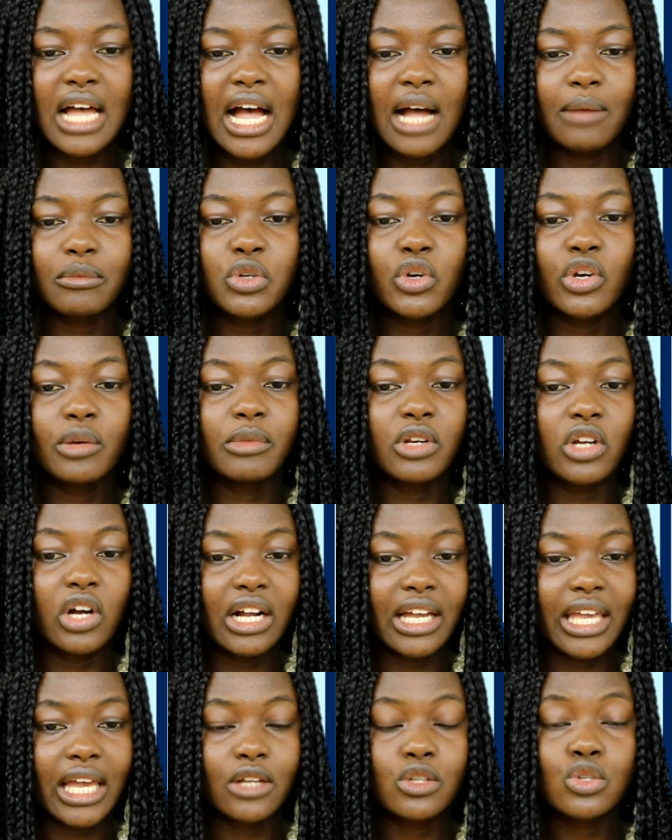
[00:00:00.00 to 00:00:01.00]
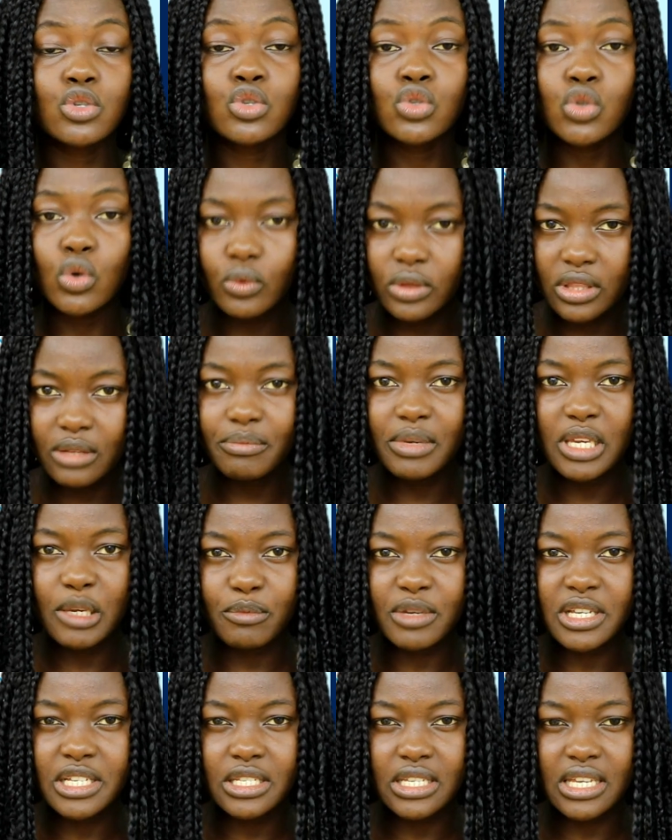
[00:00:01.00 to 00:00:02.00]
armed criminal gangs, told the
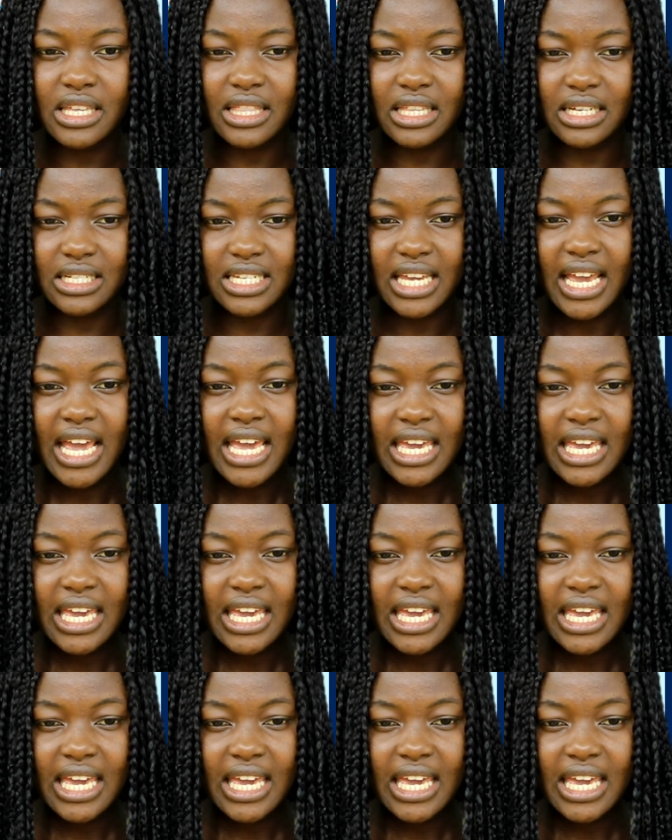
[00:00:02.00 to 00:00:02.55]
BBC that